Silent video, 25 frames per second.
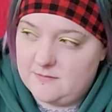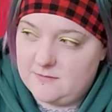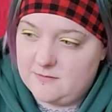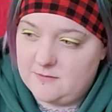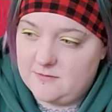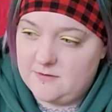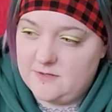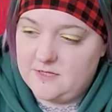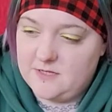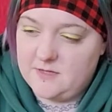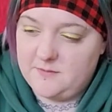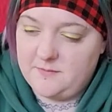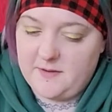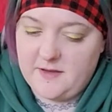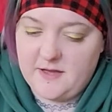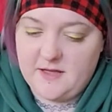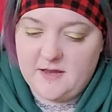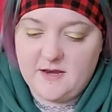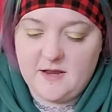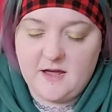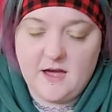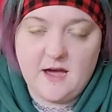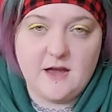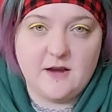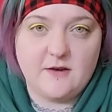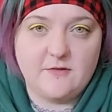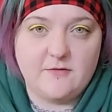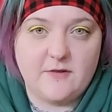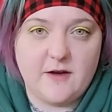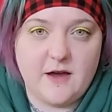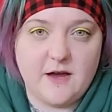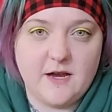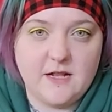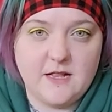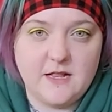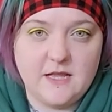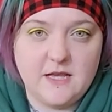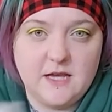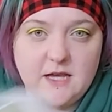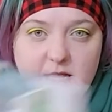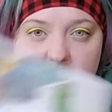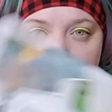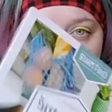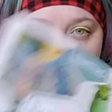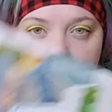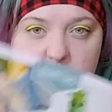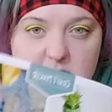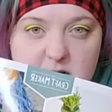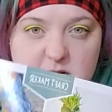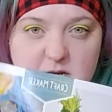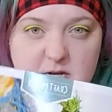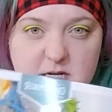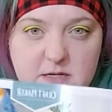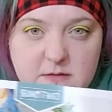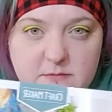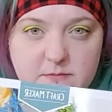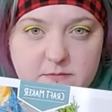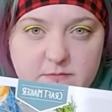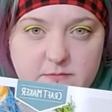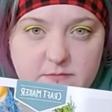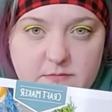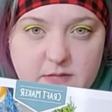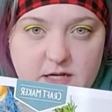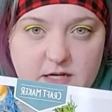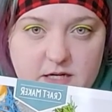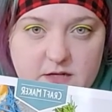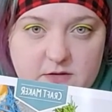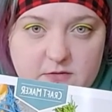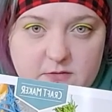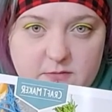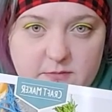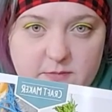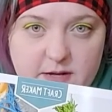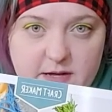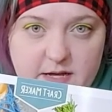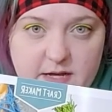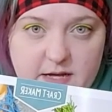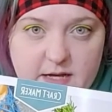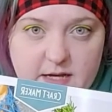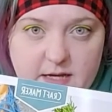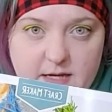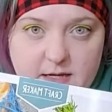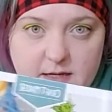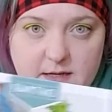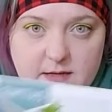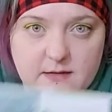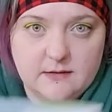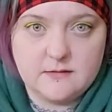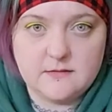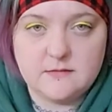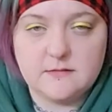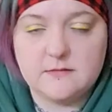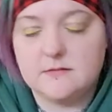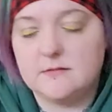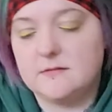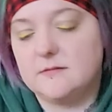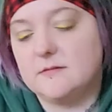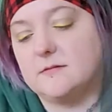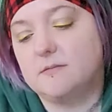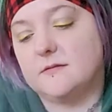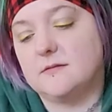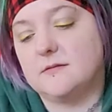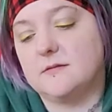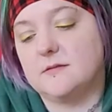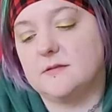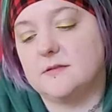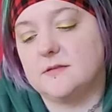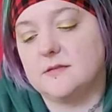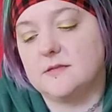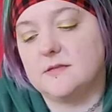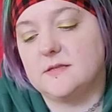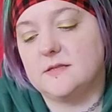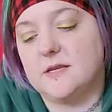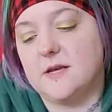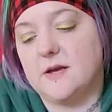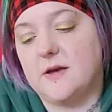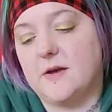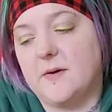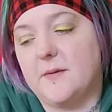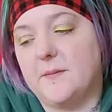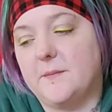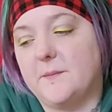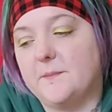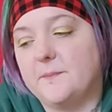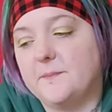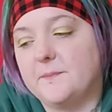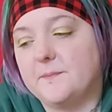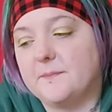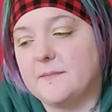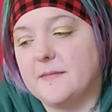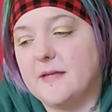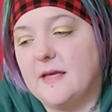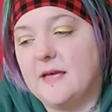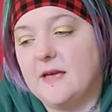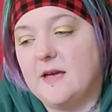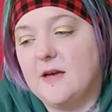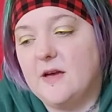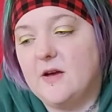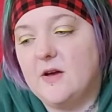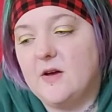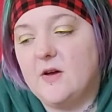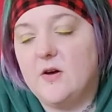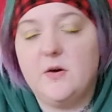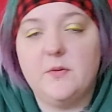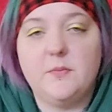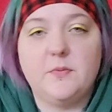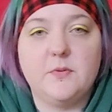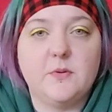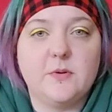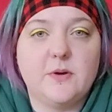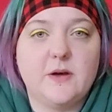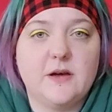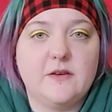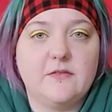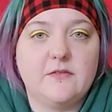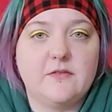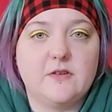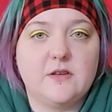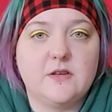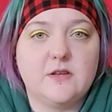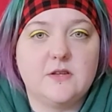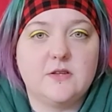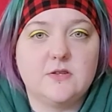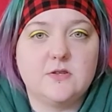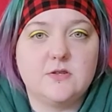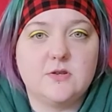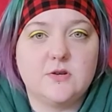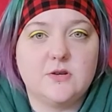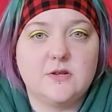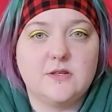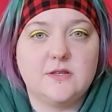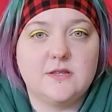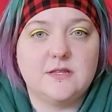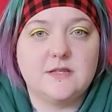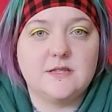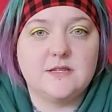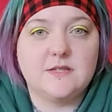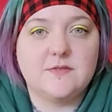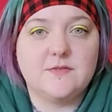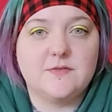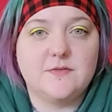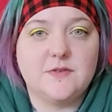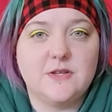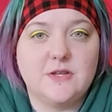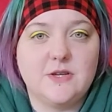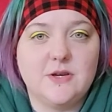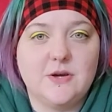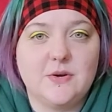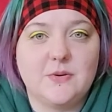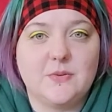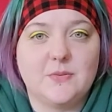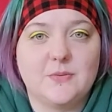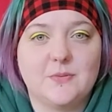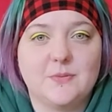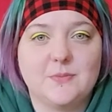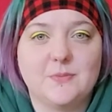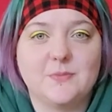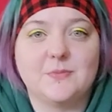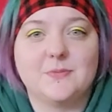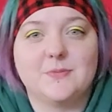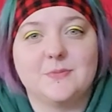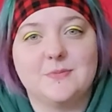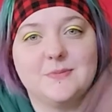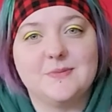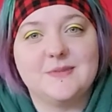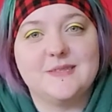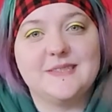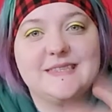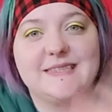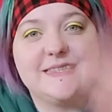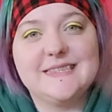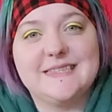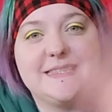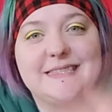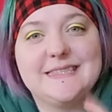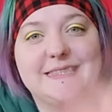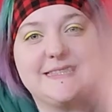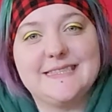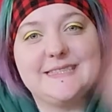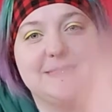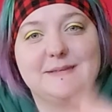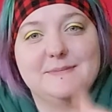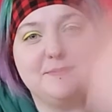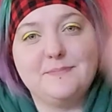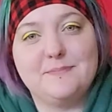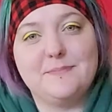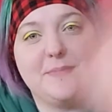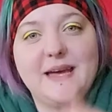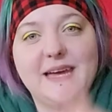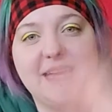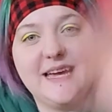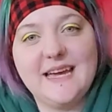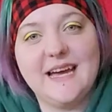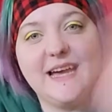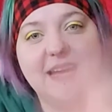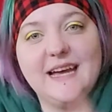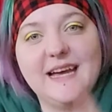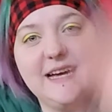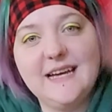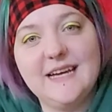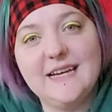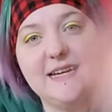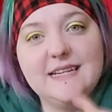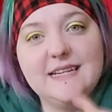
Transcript: 3D pen, and finally macrame. So hope you have enjoyed this video. Bye guys.